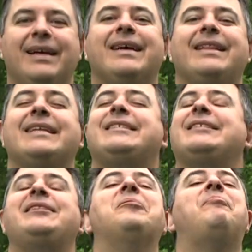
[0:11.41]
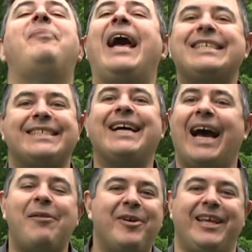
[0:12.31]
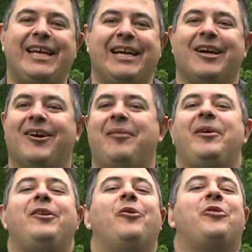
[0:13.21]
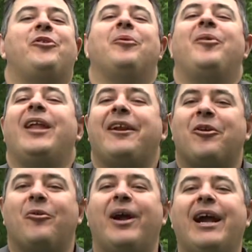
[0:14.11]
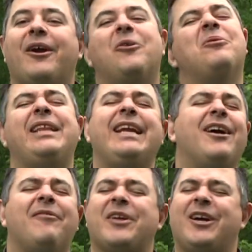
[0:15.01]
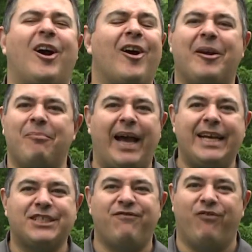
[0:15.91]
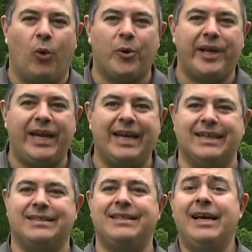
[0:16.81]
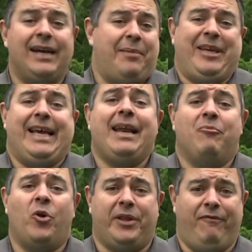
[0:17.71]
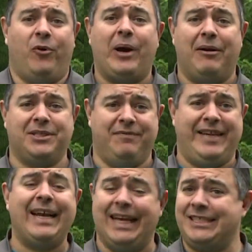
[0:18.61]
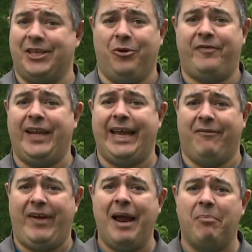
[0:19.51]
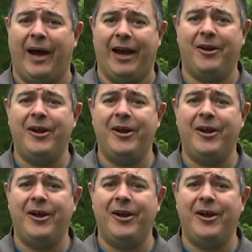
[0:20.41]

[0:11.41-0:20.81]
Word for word: This is the best time of the year. I mean, no thermal underwear, no cleaning off the car at minus 40, and I mean, getting more than four hours of daylight so you don't feel like a vampire.